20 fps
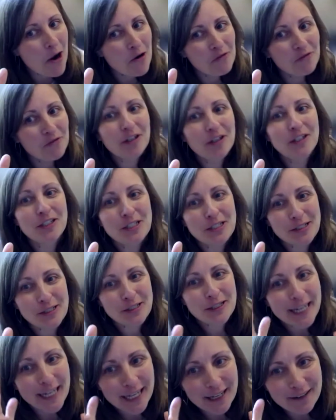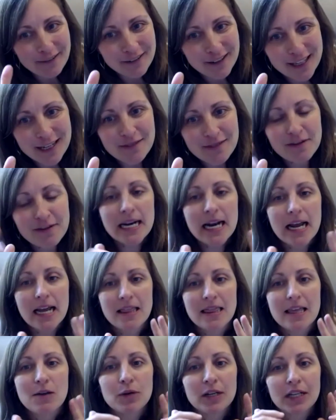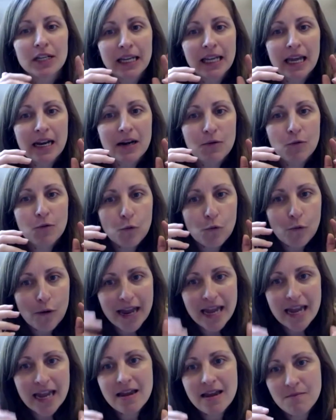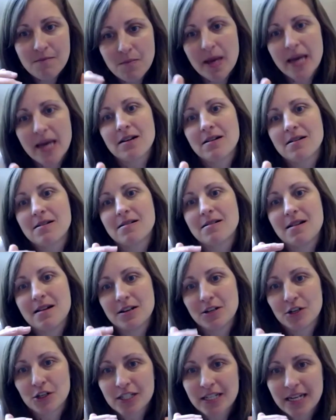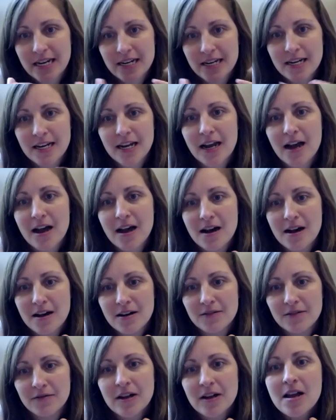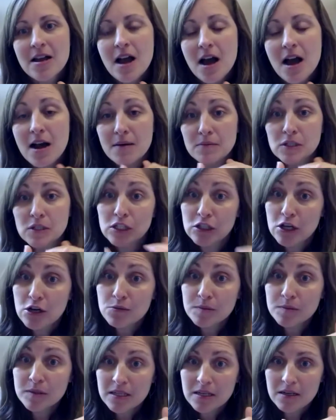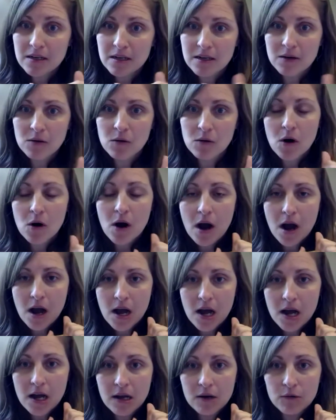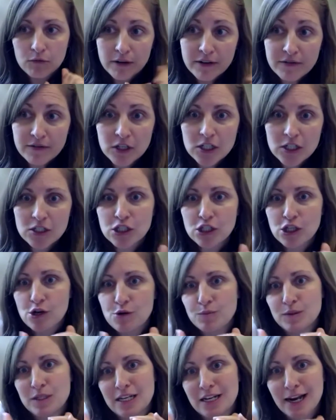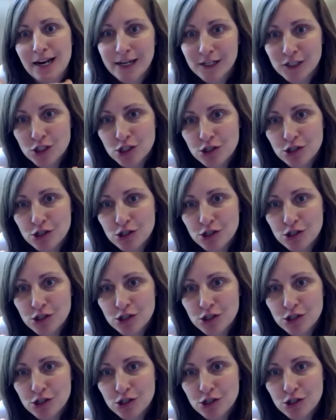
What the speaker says: over during a flood event, I think we're going to get a way better understanding of slopes in rivers, slopes in